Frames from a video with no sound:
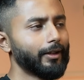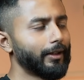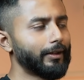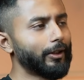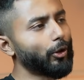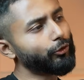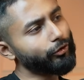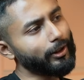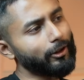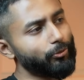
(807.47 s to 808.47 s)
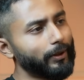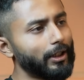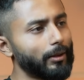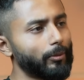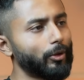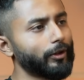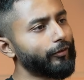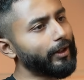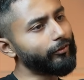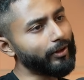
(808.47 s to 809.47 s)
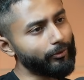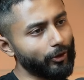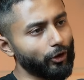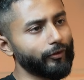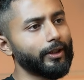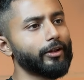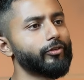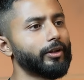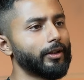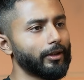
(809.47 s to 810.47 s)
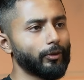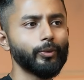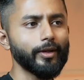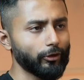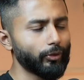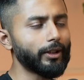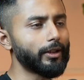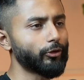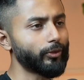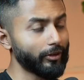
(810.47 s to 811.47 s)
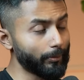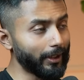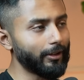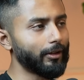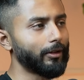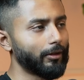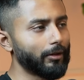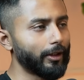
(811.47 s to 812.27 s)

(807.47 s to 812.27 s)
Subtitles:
they also started speaking about the fan saves a lot of electricity, which actually it does, which is the main,